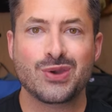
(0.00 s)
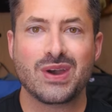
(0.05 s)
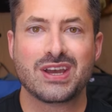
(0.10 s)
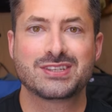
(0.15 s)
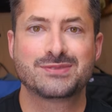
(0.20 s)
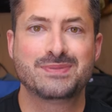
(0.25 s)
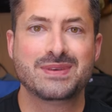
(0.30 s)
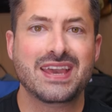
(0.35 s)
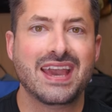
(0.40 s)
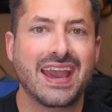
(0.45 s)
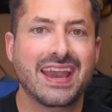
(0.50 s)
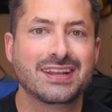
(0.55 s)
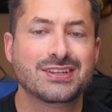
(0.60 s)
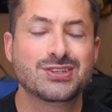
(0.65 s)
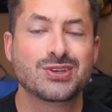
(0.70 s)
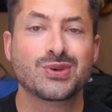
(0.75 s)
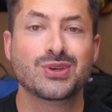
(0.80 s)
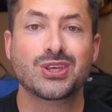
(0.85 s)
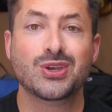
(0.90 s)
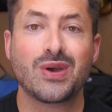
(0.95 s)
USB-A
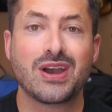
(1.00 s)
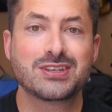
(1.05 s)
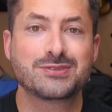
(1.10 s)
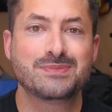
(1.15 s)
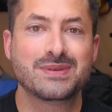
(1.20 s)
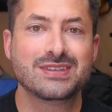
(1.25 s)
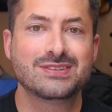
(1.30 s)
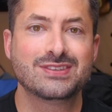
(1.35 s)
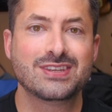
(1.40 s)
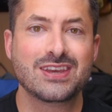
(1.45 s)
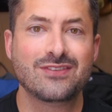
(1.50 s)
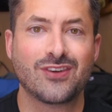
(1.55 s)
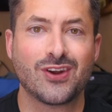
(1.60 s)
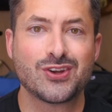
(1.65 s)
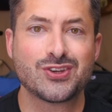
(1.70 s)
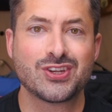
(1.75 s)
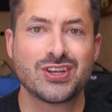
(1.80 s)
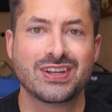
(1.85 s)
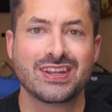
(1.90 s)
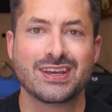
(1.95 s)
to USB-C
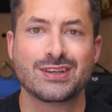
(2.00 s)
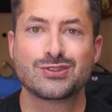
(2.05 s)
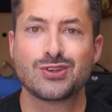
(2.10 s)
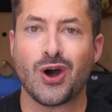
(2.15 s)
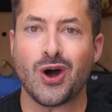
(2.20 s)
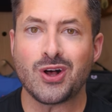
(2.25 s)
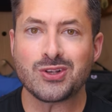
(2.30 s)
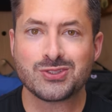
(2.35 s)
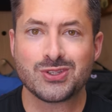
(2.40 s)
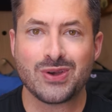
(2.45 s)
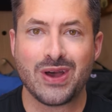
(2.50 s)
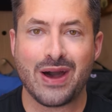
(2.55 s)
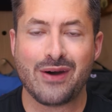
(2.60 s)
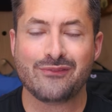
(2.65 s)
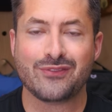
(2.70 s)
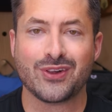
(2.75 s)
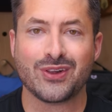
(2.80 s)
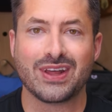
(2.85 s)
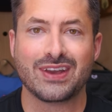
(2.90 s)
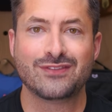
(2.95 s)
version is also
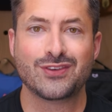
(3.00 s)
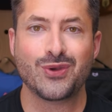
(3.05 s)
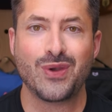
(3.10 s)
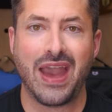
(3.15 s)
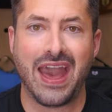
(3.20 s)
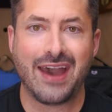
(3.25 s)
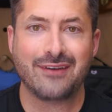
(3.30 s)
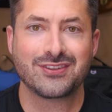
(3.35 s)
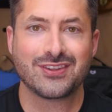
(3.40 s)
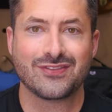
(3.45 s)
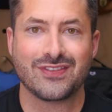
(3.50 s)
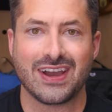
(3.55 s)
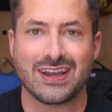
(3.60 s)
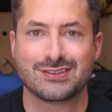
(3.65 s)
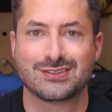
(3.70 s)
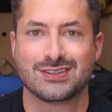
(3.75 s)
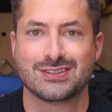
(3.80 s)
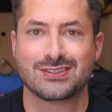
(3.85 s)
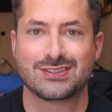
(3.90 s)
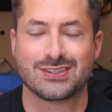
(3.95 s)
helpful if you have
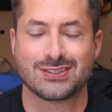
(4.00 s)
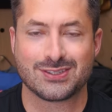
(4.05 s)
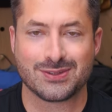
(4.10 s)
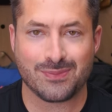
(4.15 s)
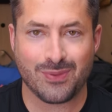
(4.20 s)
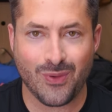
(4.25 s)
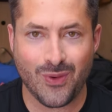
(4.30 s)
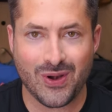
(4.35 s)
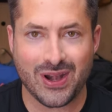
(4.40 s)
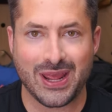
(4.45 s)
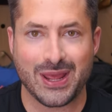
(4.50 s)
devices to support